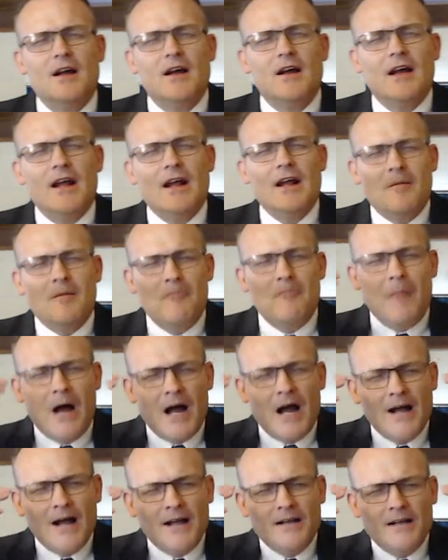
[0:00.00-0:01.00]
in a
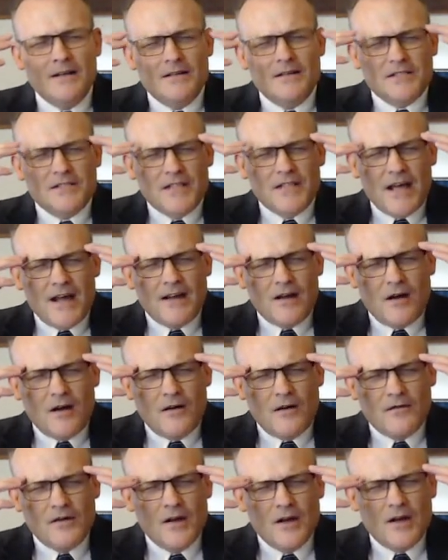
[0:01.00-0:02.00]
mindset
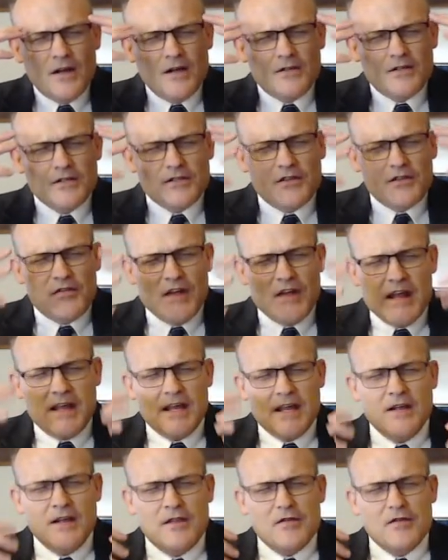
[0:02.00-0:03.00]
of just
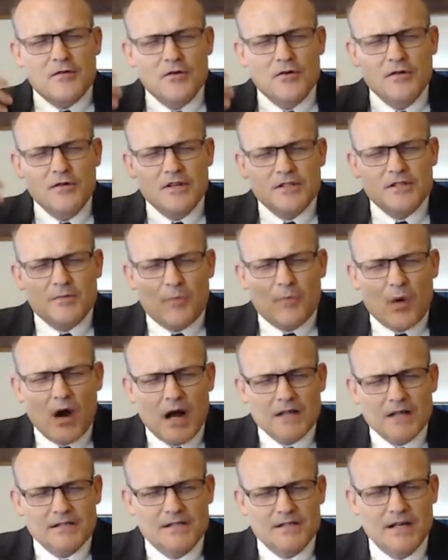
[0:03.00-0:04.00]
thinking through this
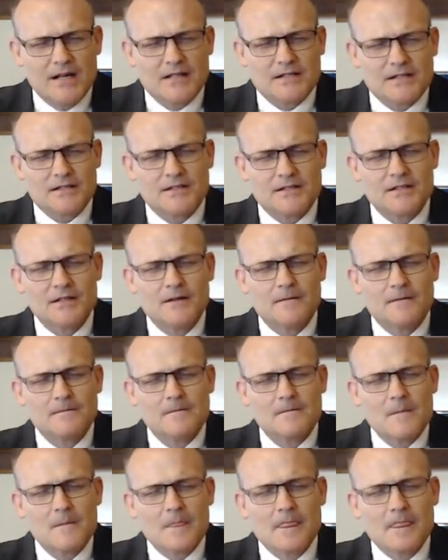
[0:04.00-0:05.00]
process,
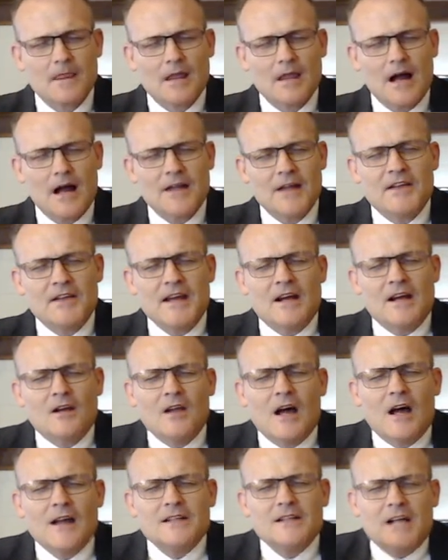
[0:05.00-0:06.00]
I think a
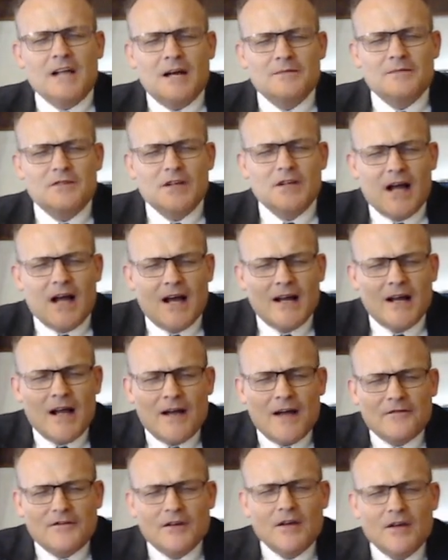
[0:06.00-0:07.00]
lot of times you kind of
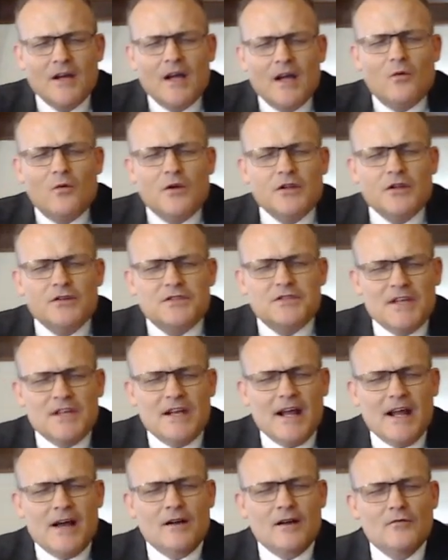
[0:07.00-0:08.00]
have to, when you sit
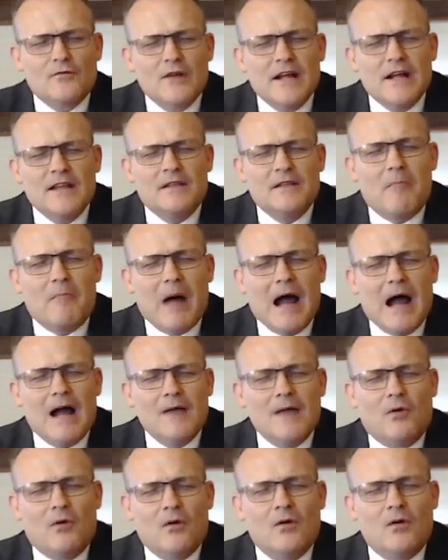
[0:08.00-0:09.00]
down and read the
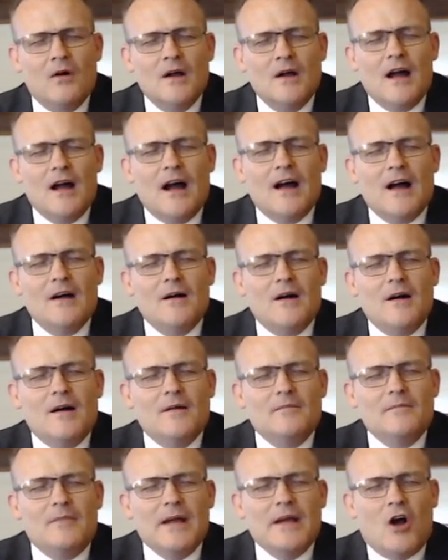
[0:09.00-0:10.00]
Bible, uh,
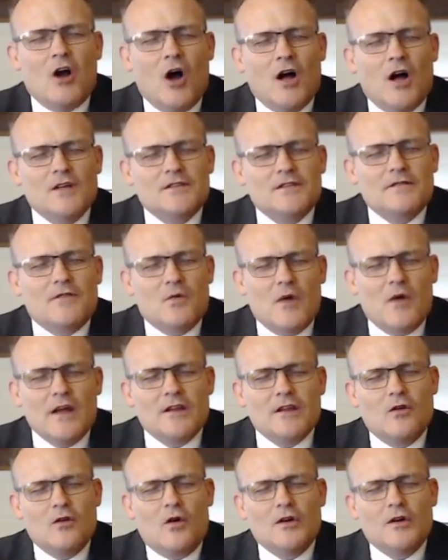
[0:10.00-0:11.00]
because of the way the
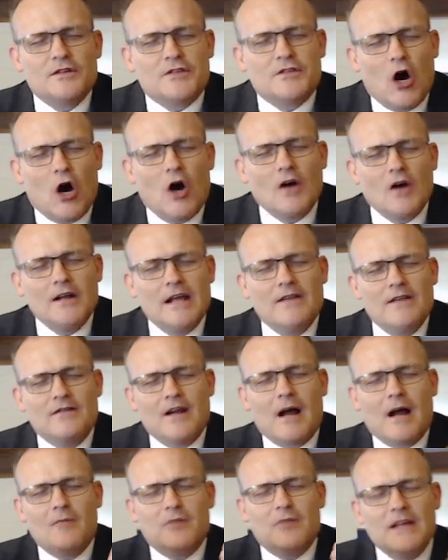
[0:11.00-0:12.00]
Lord taught, even,
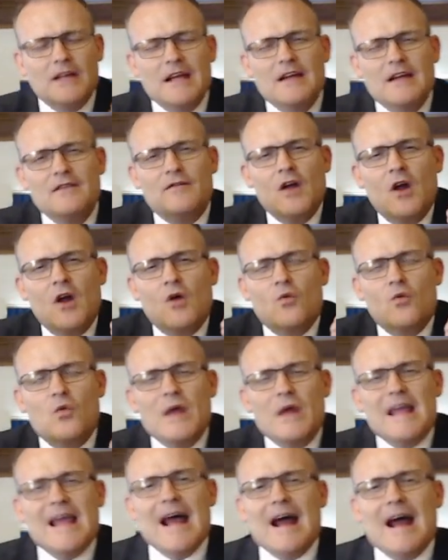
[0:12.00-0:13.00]
I believe
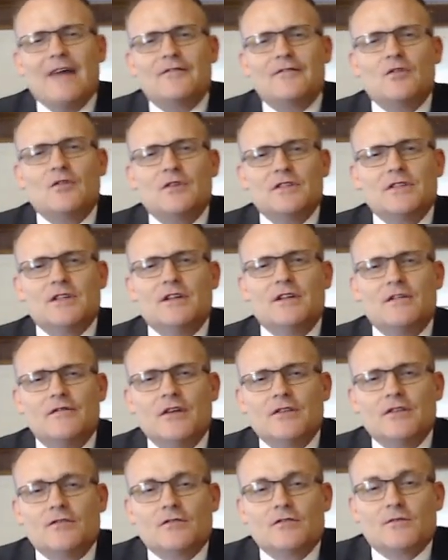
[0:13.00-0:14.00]
we have to, as
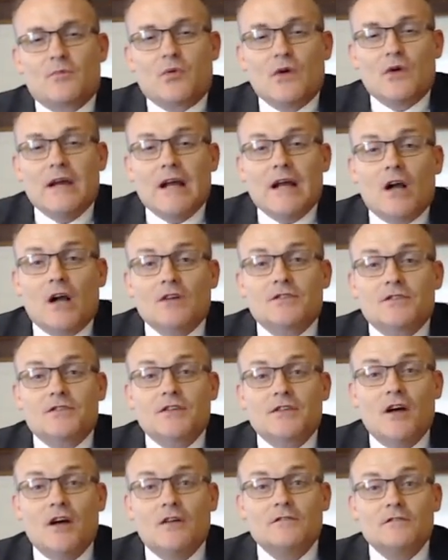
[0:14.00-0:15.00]
individuals, bring
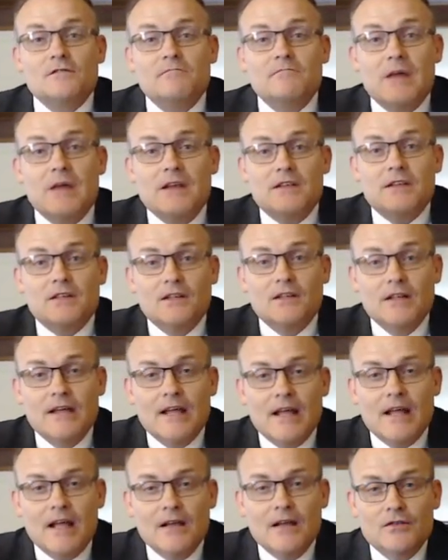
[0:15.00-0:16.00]
ourselves
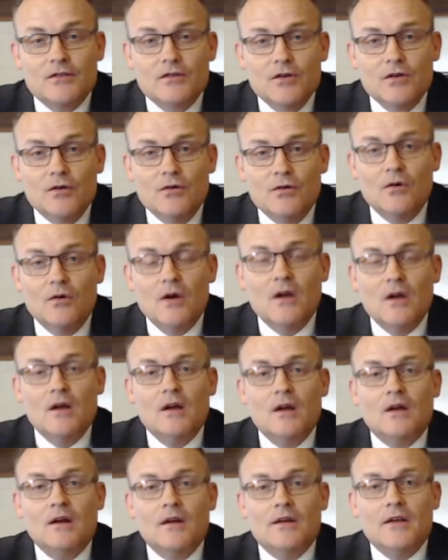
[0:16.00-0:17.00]
mentally into
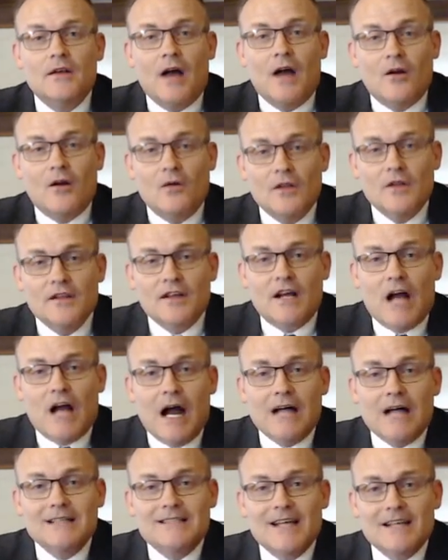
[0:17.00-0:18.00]
not only the
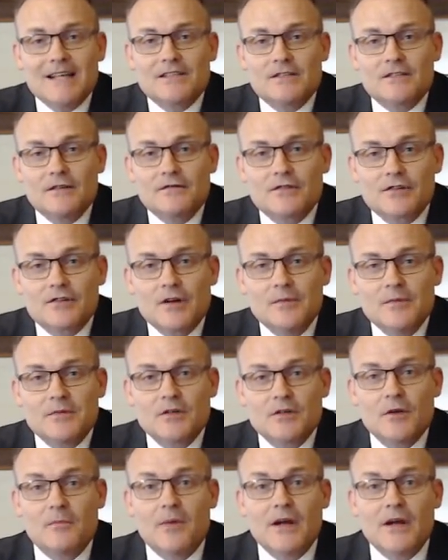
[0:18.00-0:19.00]
context of
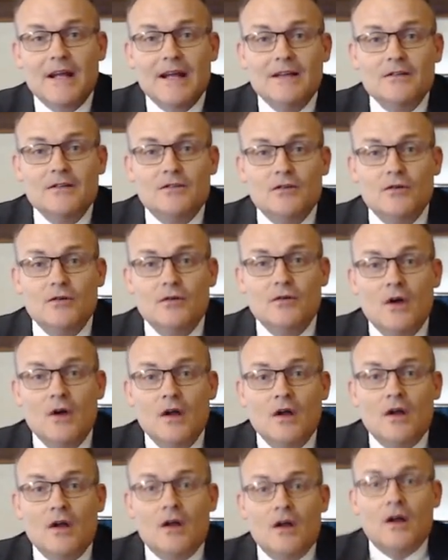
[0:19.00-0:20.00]
Scripture, but into
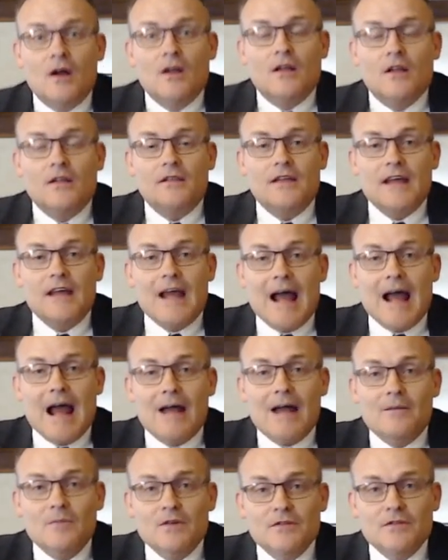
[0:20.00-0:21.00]
the
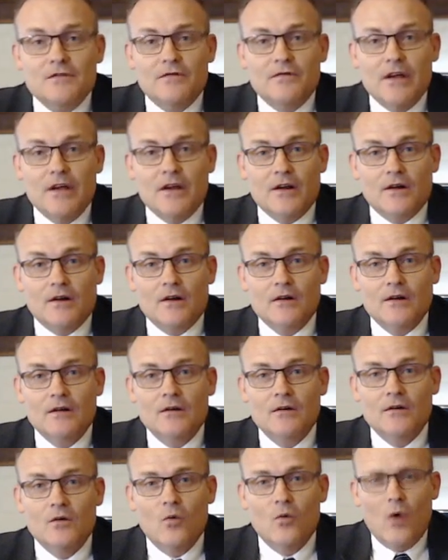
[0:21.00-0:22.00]
atmosphere
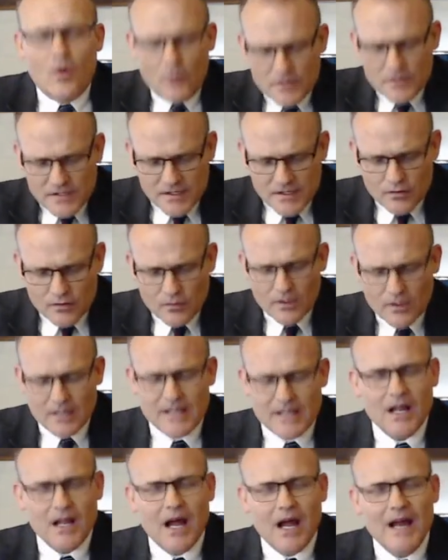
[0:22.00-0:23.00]
what was this really
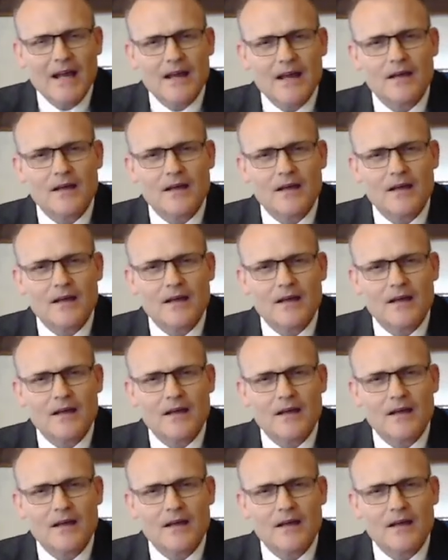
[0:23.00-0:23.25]
like?